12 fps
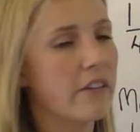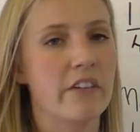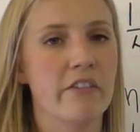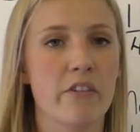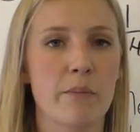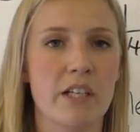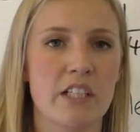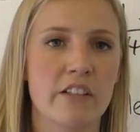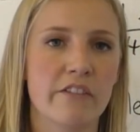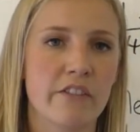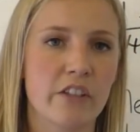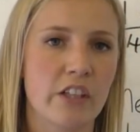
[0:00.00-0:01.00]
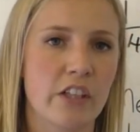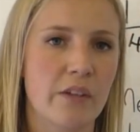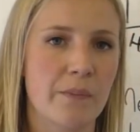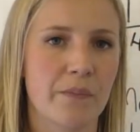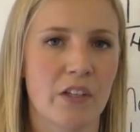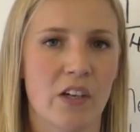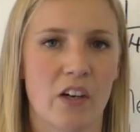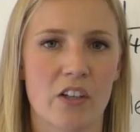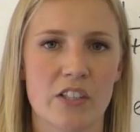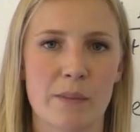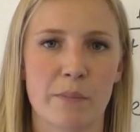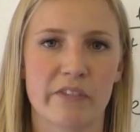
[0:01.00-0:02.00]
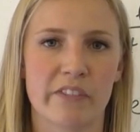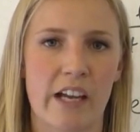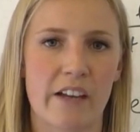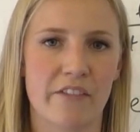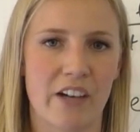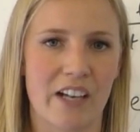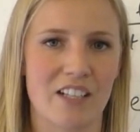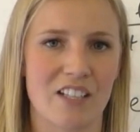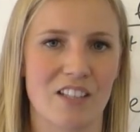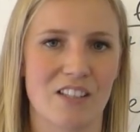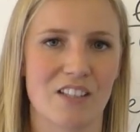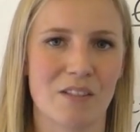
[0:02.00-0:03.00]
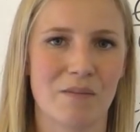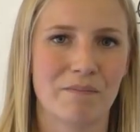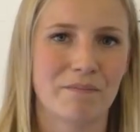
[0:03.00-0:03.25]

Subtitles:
of information for you on simplifying fractions.